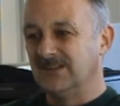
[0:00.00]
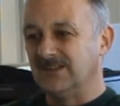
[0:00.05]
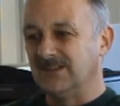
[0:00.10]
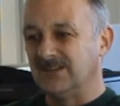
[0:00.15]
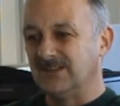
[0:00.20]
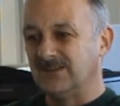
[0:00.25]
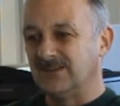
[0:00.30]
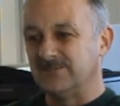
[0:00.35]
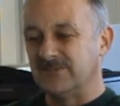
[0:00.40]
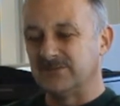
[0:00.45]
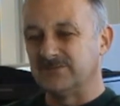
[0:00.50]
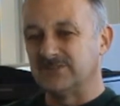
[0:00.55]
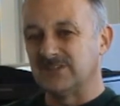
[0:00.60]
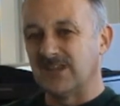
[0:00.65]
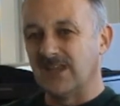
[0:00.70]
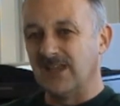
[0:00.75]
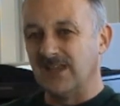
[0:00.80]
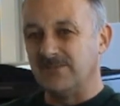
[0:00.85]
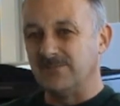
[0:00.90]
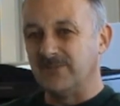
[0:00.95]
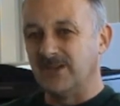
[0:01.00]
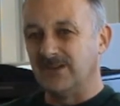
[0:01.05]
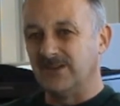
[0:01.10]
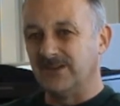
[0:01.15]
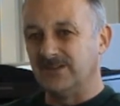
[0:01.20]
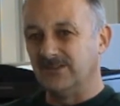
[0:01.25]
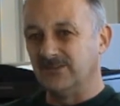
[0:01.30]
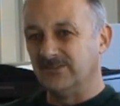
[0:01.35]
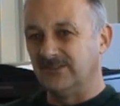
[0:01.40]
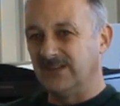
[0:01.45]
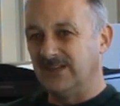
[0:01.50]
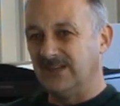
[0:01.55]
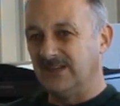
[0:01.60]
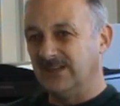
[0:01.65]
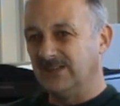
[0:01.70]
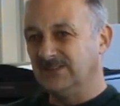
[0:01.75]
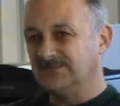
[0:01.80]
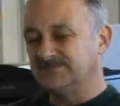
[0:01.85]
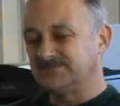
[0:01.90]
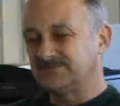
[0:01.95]
There was a game going on
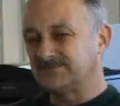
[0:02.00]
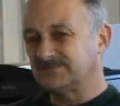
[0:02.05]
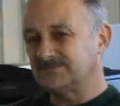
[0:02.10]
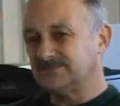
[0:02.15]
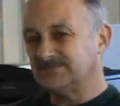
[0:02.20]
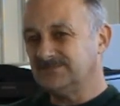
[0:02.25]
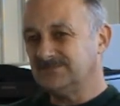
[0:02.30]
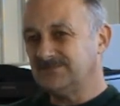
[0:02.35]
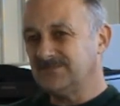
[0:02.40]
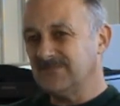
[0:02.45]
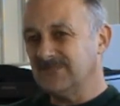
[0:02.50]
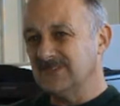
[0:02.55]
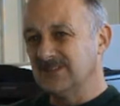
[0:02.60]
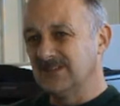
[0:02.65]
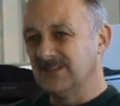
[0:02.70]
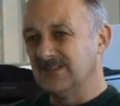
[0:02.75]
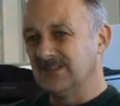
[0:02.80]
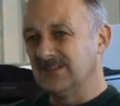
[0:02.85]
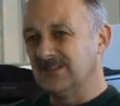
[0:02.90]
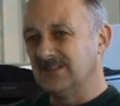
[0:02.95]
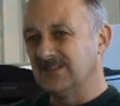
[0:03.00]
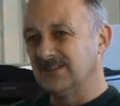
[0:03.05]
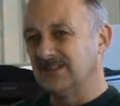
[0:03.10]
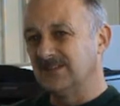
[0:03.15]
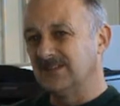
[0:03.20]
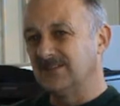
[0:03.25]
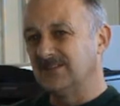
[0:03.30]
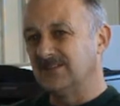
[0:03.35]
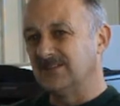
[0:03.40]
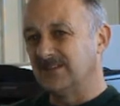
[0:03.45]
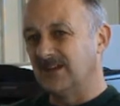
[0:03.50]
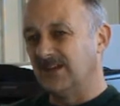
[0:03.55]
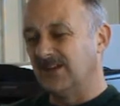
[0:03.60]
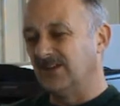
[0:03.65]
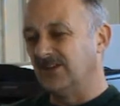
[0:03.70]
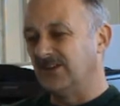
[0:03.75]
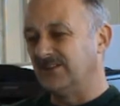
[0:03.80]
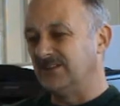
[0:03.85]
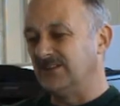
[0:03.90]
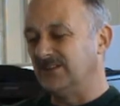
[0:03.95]
here the day
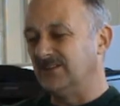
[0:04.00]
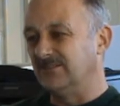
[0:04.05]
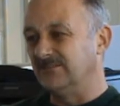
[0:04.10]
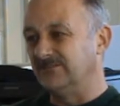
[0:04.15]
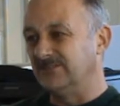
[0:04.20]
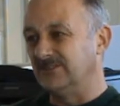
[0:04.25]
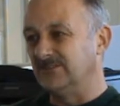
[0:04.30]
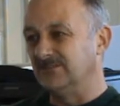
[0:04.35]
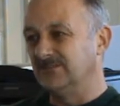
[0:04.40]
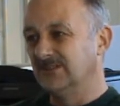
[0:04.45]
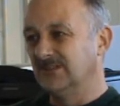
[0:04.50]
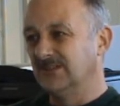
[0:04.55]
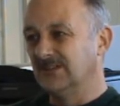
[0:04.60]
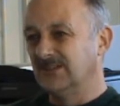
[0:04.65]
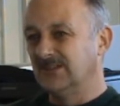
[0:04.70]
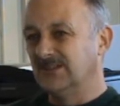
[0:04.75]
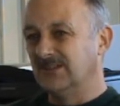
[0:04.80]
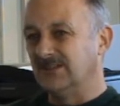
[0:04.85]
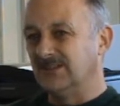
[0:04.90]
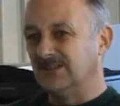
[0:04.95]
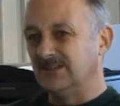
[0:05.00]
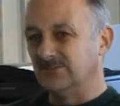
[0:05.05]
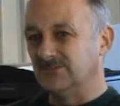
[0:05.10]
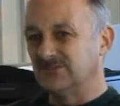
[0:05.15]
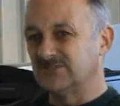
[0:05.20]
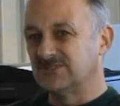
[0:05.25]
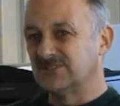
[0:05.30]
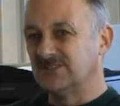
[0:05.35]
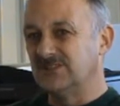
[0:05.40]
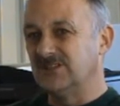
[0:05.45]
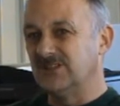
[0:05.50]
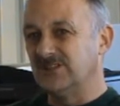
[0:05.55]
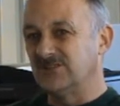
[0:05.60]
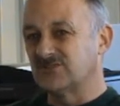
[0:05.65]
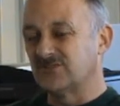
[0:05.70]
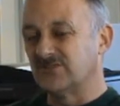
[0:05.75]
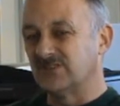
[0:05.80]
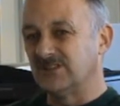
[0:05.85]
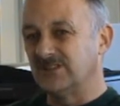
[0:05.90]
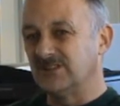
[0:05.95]
I had the interview, and it was
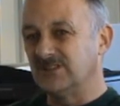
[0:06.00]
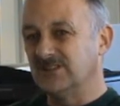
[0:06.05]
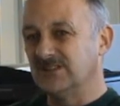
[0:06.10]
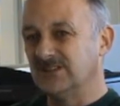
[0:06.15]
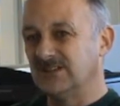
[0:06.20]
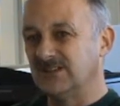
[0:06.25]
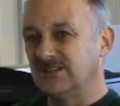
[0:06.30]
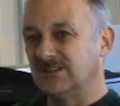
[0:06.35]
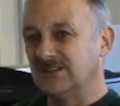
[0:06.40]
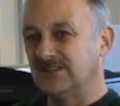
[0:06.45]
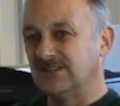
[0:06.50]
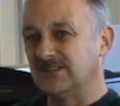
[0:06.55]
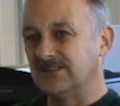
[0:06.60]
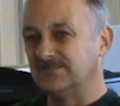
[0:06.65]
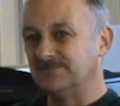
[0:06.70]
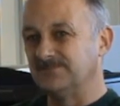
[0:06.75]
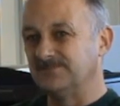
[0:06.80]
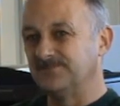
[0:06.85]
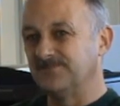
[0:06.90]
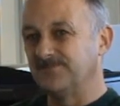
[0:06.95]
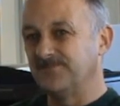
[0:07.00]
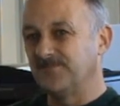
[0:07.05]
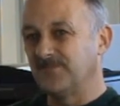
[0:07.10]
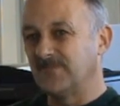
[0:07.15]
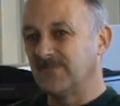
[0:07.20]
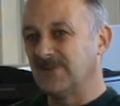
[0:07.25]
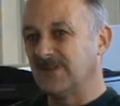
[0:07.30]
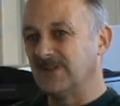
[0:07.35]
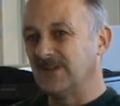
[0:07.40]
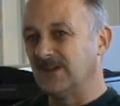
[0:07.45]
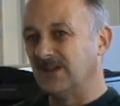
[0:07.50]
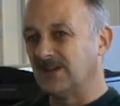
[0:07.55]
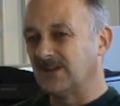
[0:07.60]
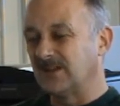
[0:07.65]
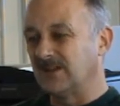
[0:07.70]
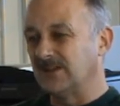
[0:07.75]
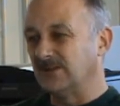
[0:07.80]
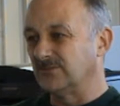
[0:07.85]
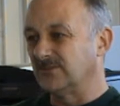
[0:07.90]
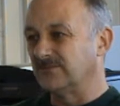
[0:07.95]
literally a
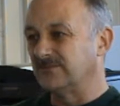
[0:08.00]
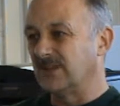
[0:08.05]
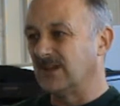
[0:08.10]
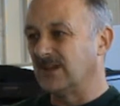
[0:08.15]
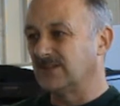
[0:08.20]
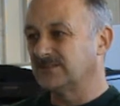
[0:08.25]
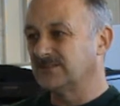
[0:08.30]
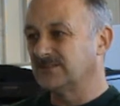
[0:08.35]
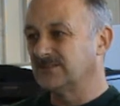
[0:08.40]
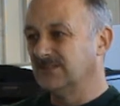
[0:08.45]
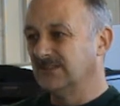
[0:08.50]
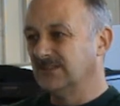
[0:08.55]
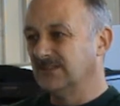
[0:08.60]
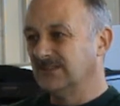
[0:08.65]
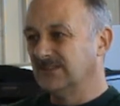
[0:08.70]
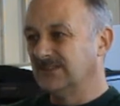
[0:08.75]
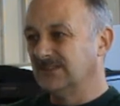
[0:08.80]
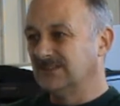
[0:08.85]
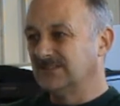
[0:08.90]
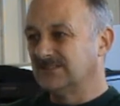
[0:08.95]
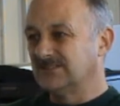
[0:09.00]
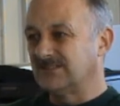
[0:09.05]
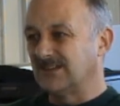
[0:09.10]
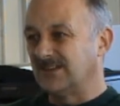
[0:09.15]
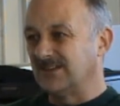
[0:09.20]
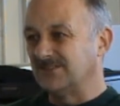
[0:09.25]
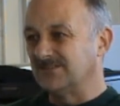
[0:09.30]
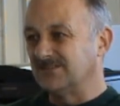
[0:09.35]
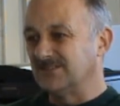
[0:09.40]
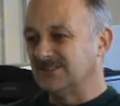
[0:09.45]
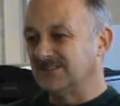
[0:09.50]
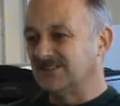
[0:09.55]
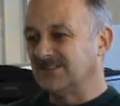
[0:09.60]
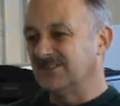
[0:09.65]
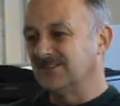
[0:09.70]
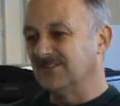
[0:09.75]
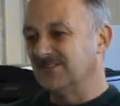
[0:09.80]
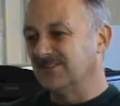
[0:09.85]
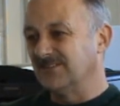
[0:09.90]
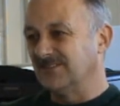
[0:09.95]
cloud of dust.
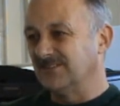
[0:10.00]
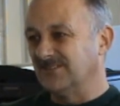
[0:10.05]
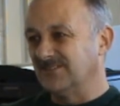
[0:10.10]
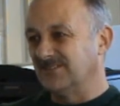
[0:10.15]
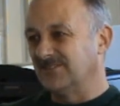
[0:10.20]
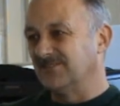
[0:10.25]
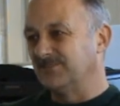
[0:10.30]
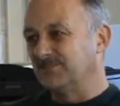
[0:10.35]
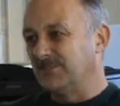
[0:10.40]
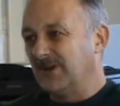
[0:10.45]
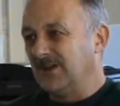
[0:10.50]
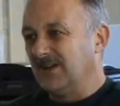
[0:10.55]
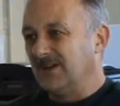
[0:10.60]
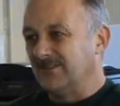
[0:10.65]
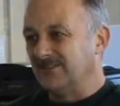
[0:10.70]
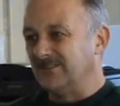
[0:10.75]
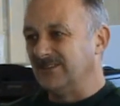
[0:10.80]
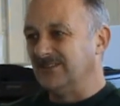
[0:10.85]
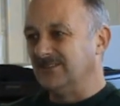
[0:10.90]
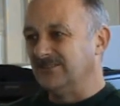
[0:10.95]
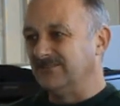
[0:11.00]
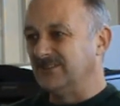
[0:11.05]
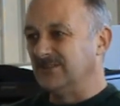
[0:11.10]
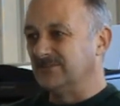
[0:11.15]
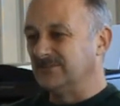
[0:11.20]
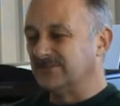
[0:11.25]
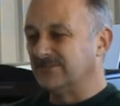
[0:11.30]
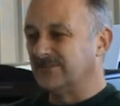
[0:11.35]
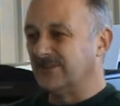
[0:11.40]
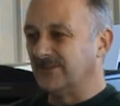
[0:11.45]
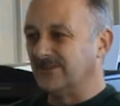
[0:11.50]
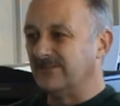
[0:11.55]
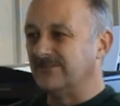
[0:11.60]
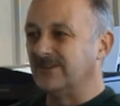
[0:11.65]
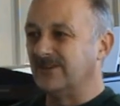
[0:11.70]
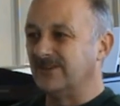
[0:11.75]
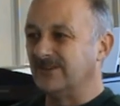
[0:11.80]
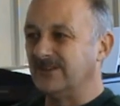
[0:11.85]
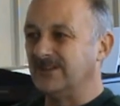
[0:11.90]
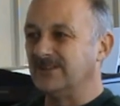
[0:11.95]
So part of the interview was very,
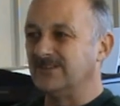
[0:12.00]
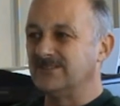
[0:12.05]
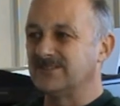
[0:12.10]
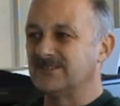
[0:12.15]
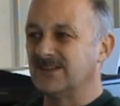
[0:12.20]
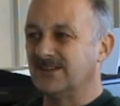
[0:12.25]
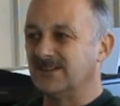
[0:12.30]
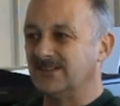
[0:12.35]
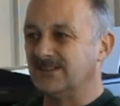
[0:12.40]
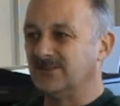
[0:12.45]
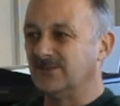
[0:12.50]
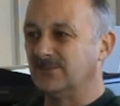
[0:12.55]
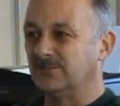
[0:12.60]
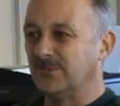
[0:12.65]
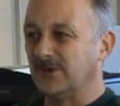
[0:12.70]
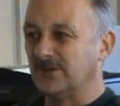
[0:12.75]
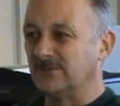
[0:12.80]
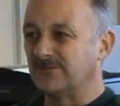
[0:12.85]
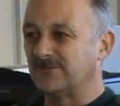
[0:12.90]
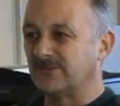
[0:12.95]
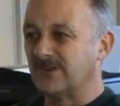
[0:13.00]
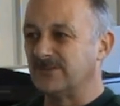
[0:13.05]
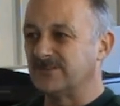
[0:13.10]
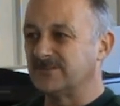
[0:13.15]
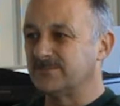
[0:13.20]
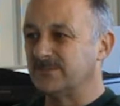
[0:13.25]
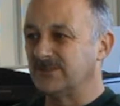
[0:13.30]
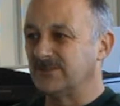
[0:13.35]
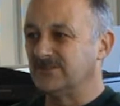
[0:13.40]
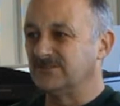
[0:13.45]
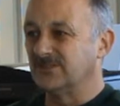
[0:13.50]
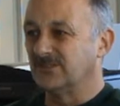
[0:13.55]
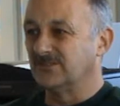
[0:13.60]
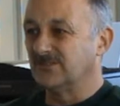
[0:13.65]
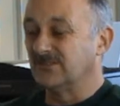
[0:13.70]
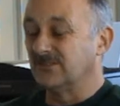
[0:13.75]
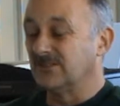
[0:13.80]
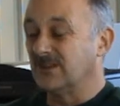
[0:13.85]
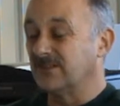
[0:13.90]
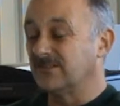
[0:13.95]
very entertaining on both fronts, because I'd
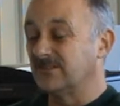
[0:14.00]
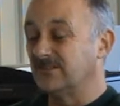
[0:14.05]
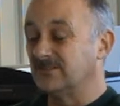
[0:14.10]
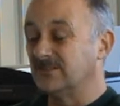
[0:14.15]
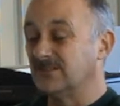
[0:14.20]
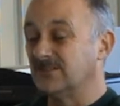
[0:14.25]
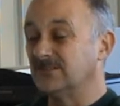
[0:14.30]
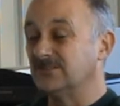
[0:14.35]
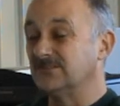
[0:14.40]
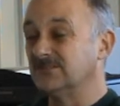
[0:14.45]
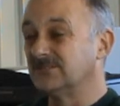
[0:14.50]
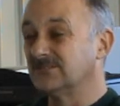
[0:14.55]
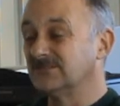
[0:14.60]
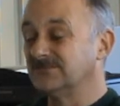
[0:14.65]
got nothing to lose.